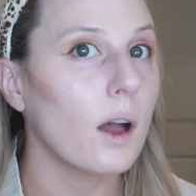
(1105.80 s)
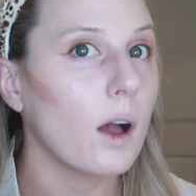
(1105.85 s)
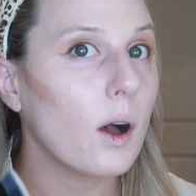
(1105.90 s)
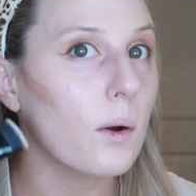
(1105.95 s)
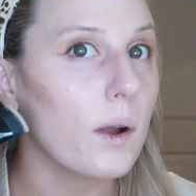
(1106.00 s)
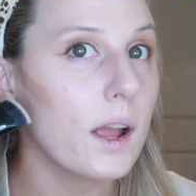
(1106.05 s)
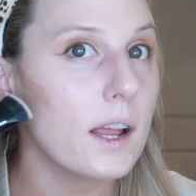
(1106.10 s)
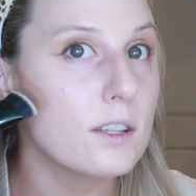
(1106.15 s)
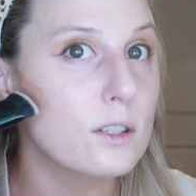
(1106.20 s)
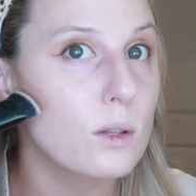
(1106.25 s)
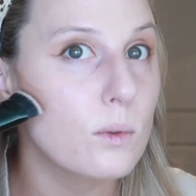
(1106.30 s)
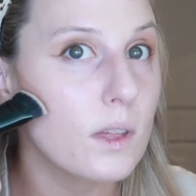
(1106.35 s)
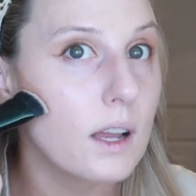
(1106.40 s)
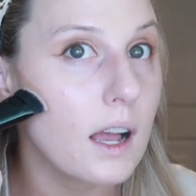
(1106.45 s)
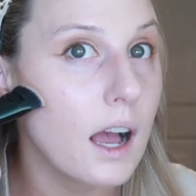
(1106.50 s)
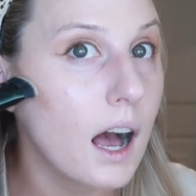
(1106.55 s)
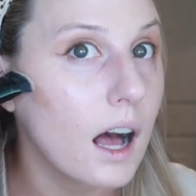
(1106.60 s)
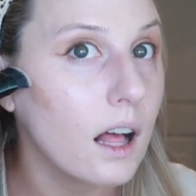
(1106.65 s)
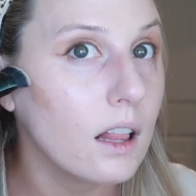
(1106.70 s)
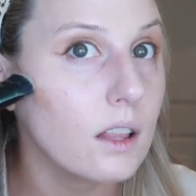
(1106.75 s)
Okay, so the
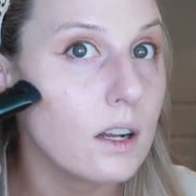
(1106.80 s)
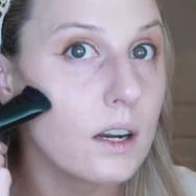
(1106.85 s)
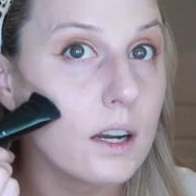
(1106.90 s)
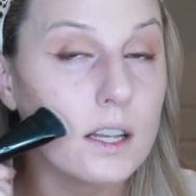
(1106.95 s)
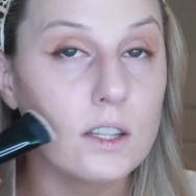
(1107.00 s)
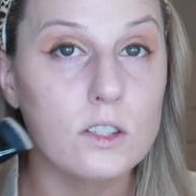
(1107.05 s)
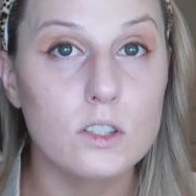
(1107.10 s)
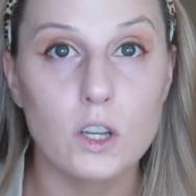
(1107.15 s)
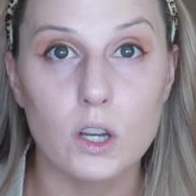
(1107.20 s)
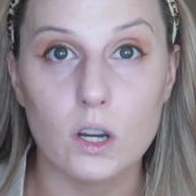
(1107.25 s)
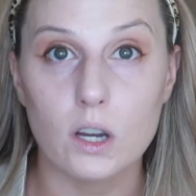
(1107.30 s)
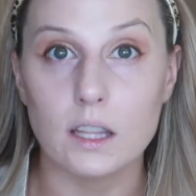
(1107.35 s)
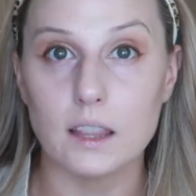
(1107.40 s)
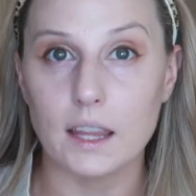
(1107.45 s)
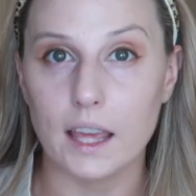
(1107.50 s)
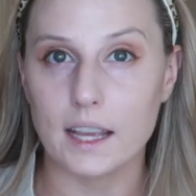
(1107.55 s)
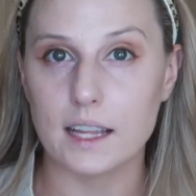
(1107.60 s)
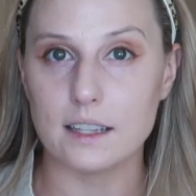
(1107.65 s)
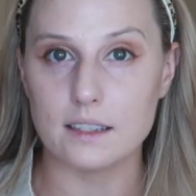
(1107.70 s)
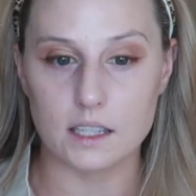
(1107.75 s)
color is good.
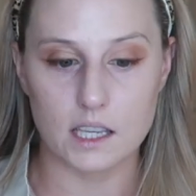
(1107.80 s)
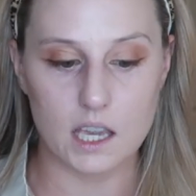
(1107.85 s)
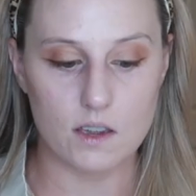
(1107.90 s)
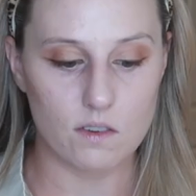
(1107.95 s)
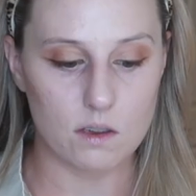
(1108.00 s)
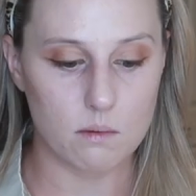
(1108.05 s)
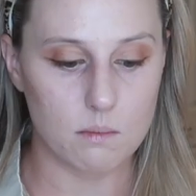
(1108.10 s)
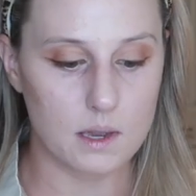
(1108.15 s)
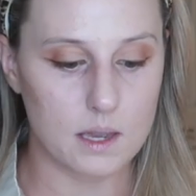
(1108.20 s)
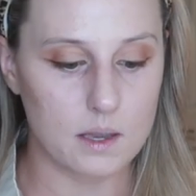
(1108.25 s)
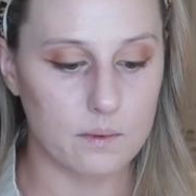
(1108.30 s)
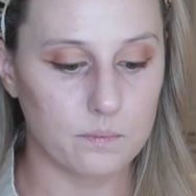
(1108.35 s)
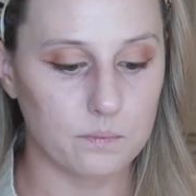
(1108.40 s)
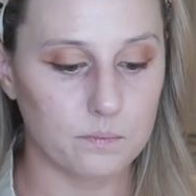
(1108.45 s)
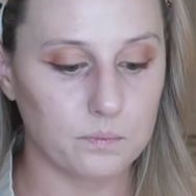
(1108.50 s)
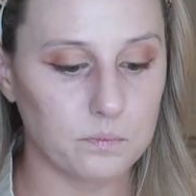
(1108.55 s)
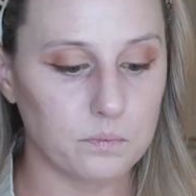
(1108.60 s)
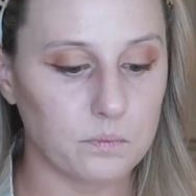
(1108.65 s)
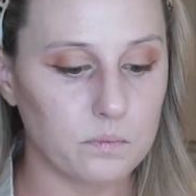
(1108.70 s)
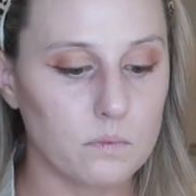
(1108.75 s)
Like, it's giving me
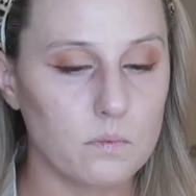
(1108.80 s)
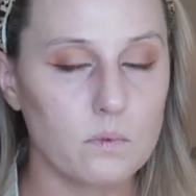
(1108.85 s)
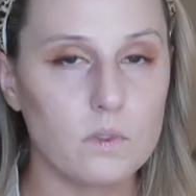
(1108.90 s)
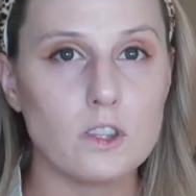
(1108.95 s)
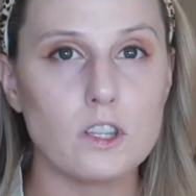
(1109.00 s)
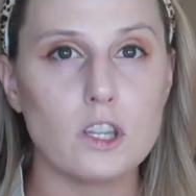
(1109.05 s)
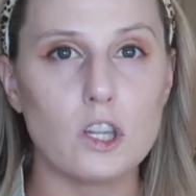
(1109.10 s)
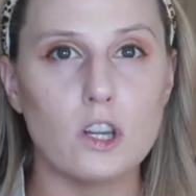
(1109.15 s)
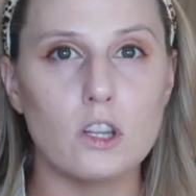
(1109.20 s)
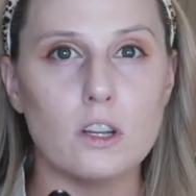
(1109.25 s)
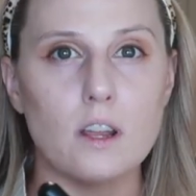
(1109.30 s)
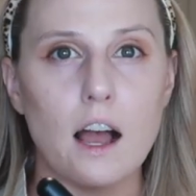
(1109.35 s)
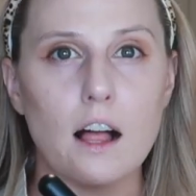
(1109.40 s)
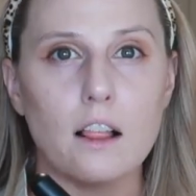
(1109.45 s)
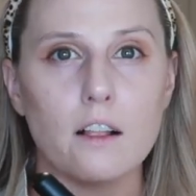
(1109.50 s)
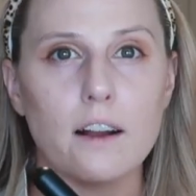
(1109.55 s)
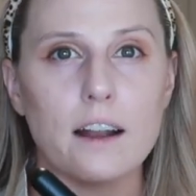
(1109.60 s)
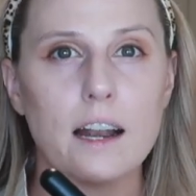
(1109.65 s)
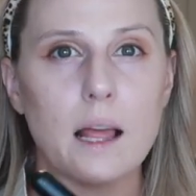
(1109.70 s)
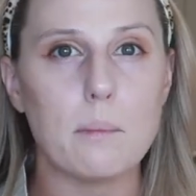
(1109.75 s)
good
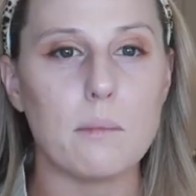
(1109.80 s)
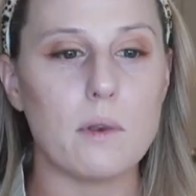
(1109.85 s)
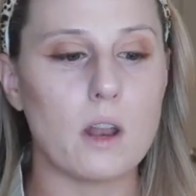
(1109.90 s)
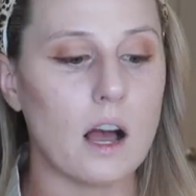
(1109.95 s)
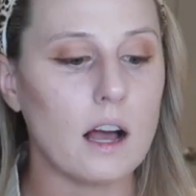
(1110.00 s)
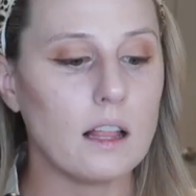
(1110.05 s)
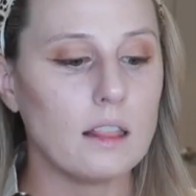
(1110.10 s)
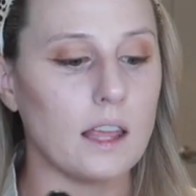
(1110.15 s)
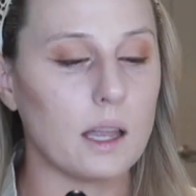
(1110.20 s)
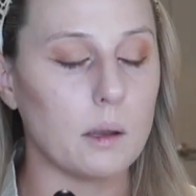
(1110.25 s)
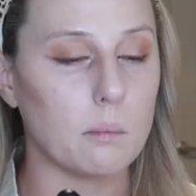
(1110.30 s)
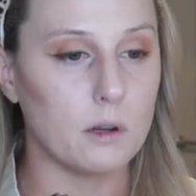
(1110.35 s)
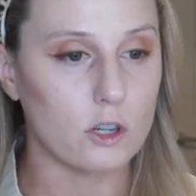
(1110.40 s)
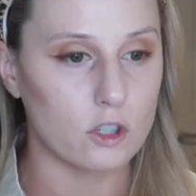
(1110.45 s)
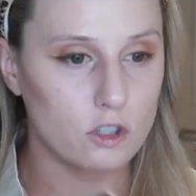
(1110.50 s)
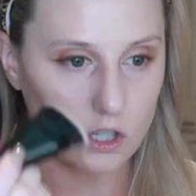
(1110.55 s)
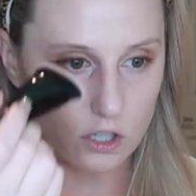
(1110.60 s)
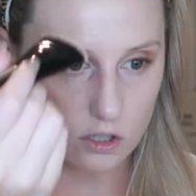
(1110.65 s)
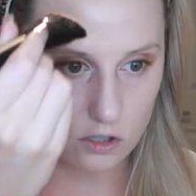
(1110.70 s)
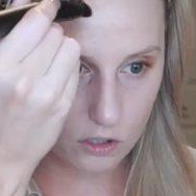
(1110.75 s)
color, and I'm not like
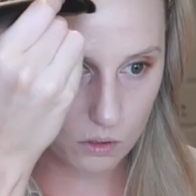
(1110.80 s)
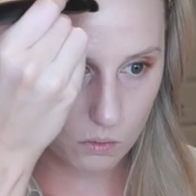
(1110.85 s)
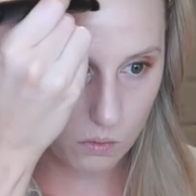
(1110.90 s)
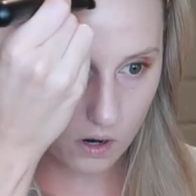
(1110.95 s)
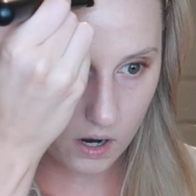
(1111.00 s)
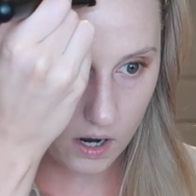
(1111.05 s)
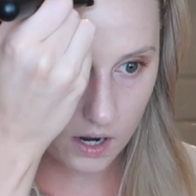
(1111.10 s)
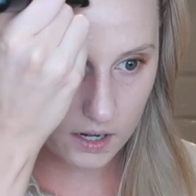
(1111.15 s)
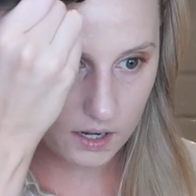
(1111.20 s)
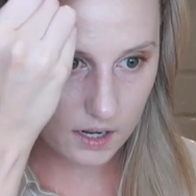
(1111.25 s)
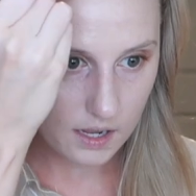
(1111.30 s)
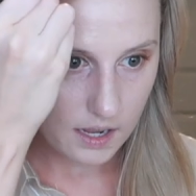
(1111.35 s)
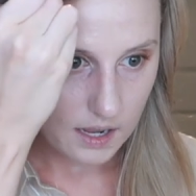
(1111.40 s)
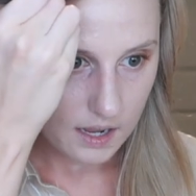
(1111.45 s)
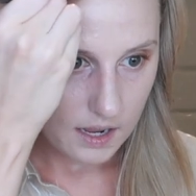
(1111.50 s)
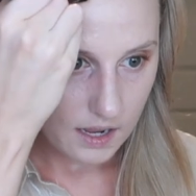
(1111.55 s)
pushing too hard.